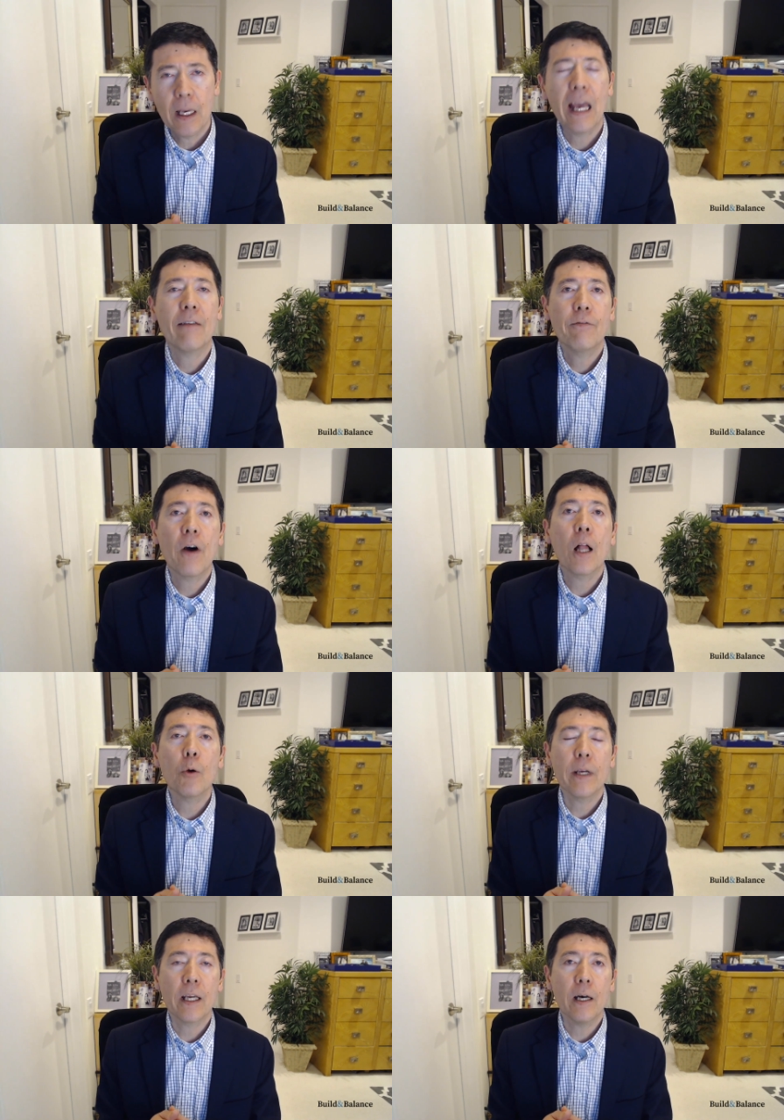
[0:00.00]
at
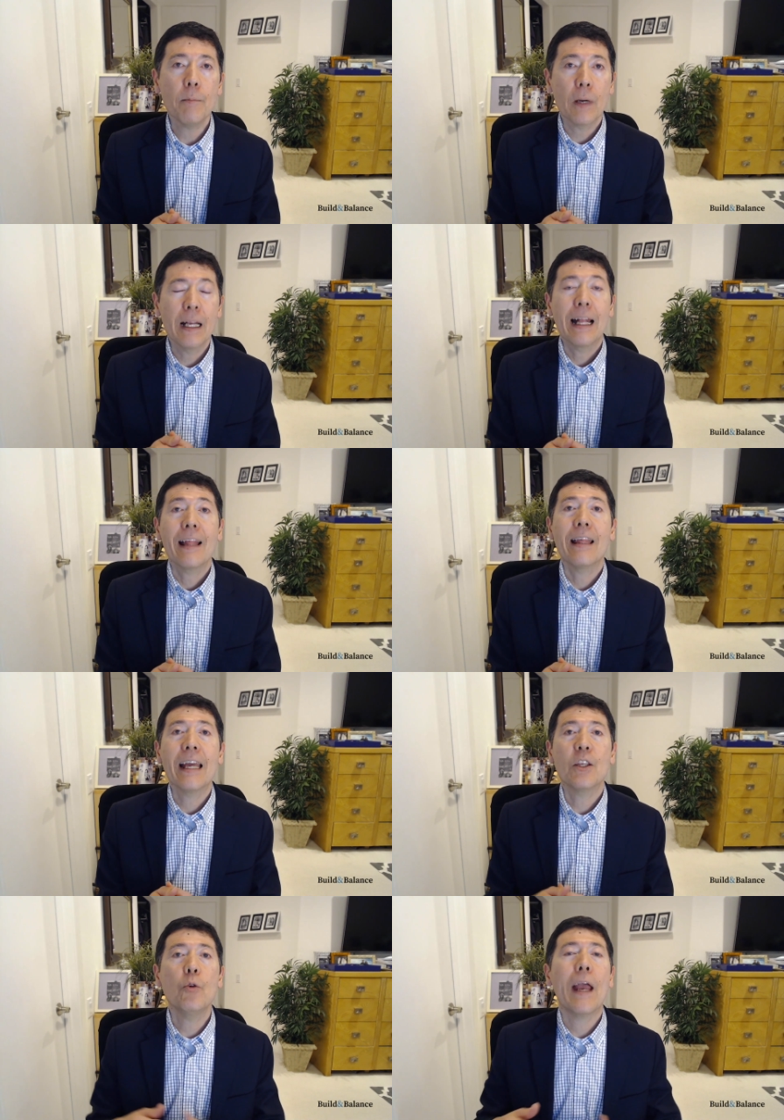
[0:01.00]
following up
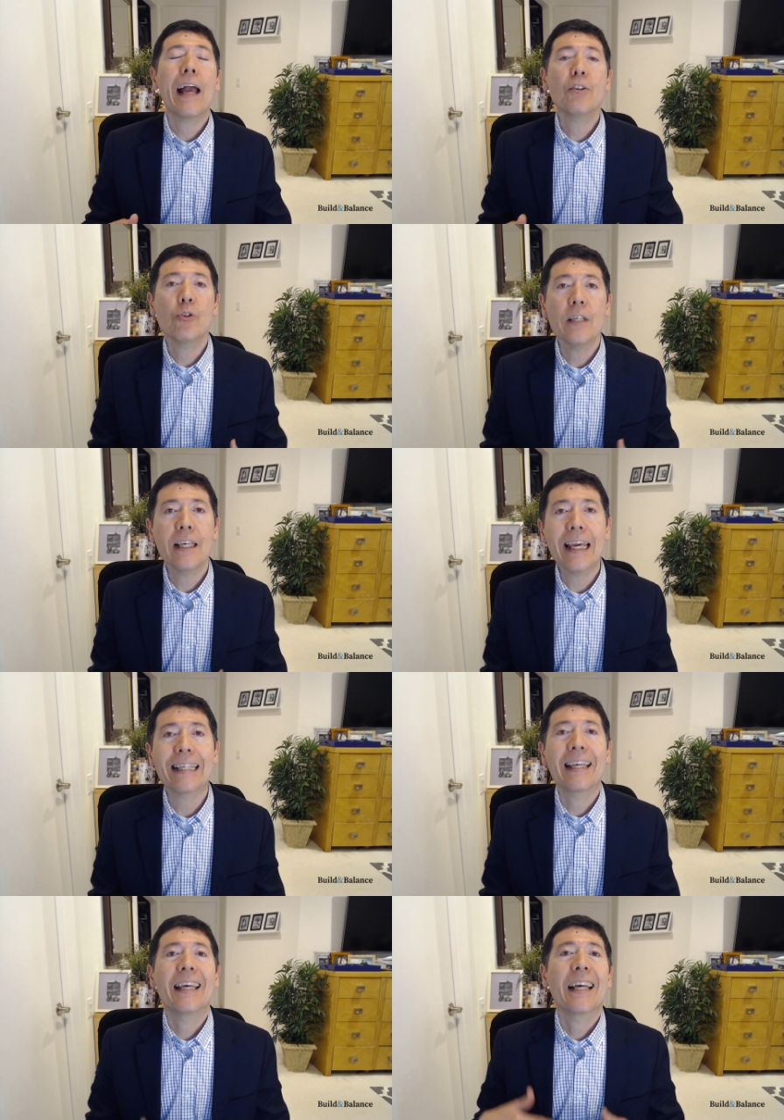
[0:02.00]
that you actually
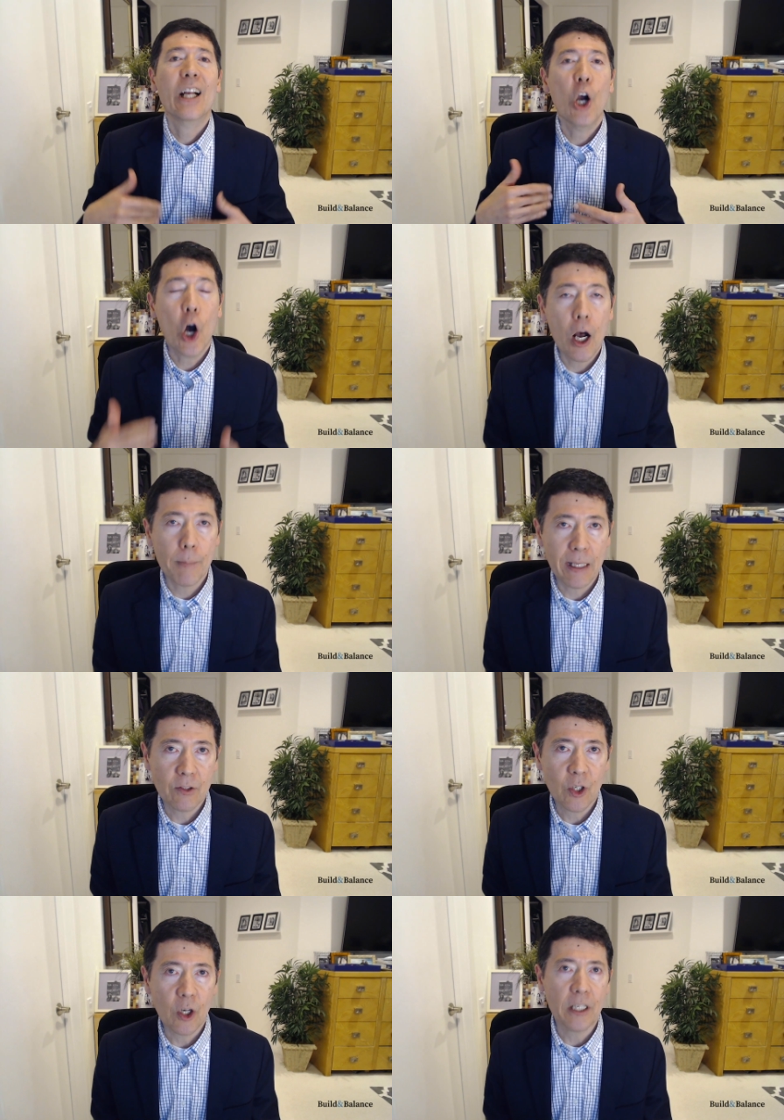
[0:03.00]
get
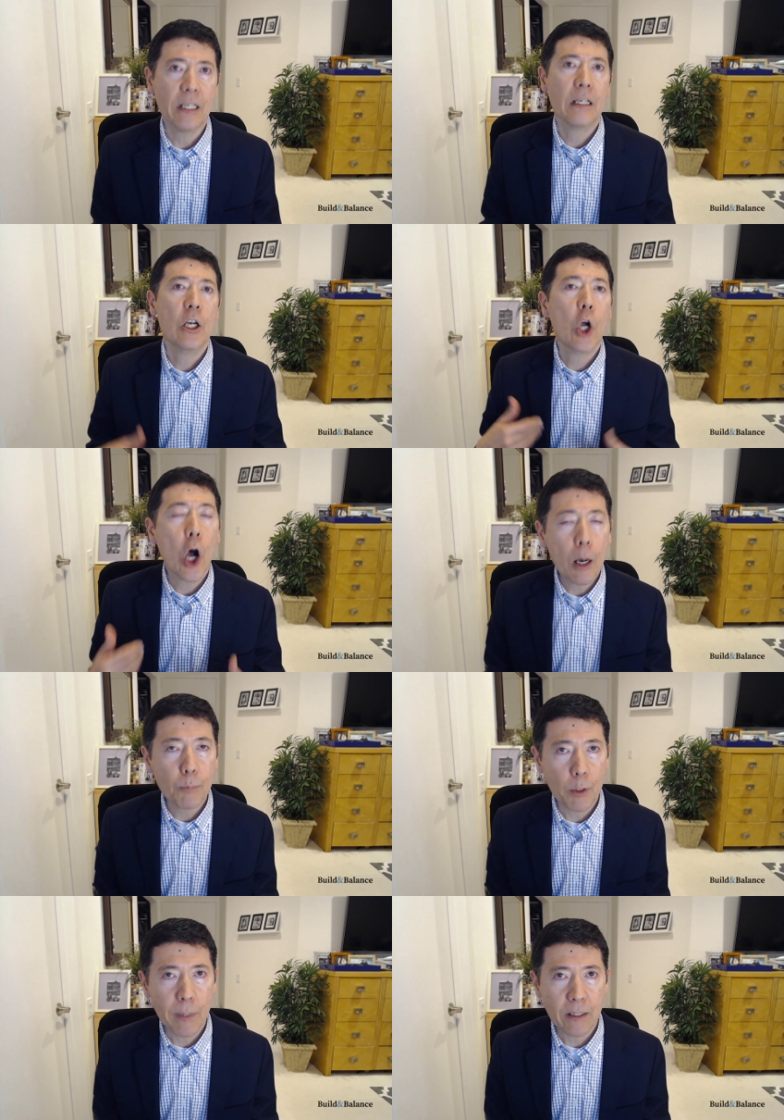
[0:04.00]
comments on it,
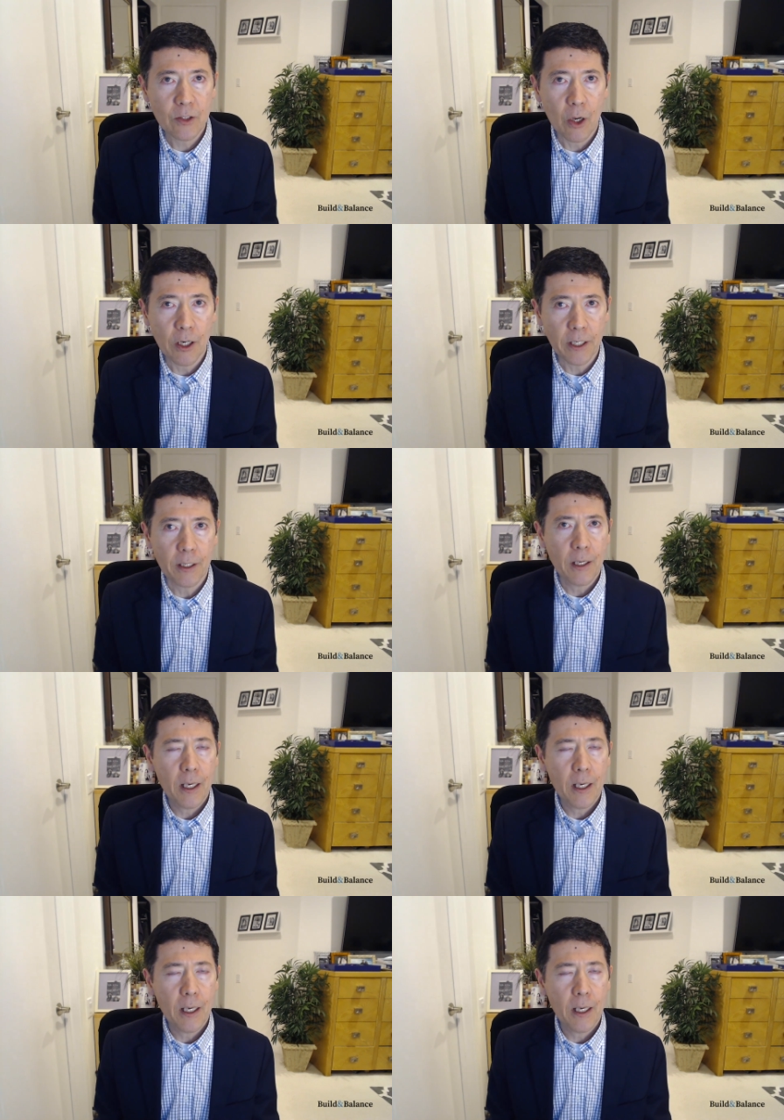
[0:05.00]
compliments on it.